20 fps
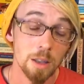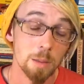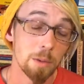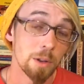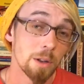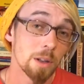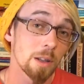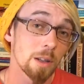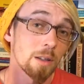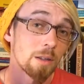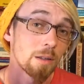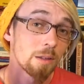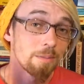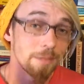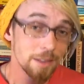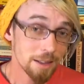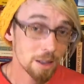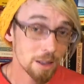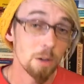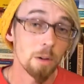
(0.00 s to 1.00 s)
book,
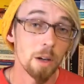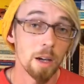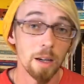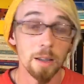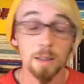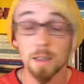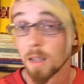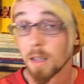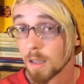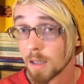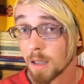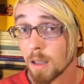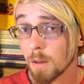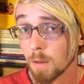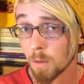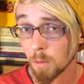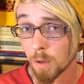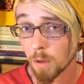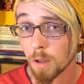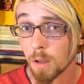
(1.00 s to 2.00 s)
it's okay. It's not the end of
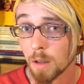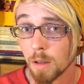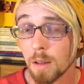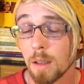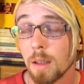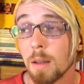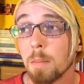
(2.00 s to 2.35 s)
the world.